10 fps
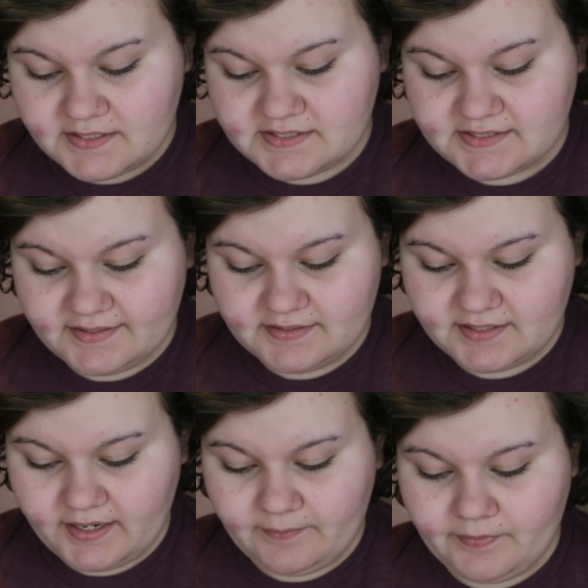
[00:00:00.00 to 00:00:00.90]
Skin
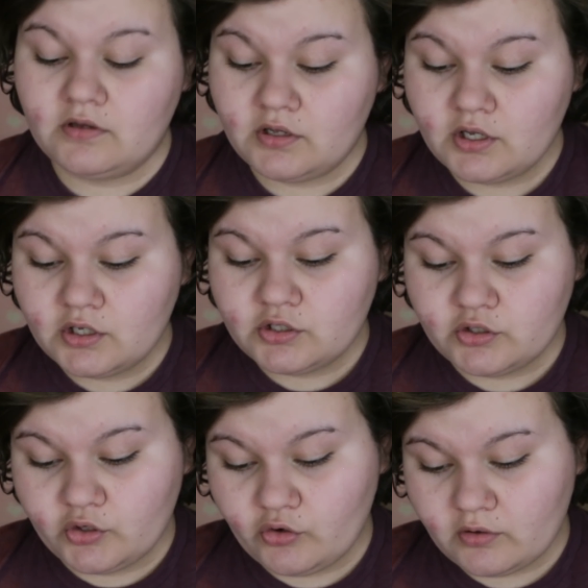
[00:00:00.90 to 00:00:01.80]
type
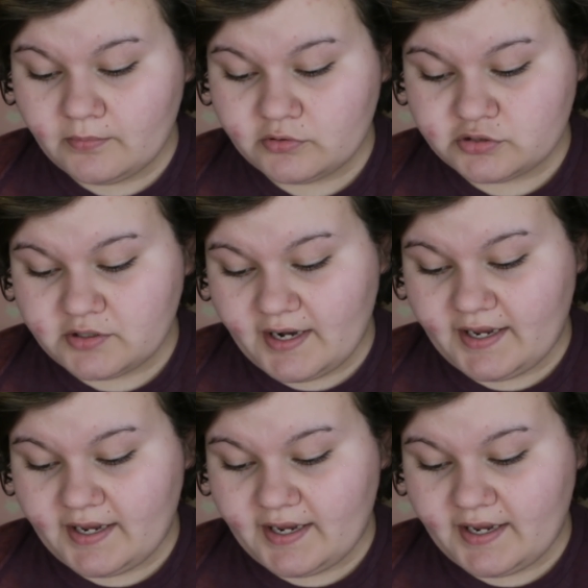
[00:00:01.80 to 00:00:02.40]
normal, dry,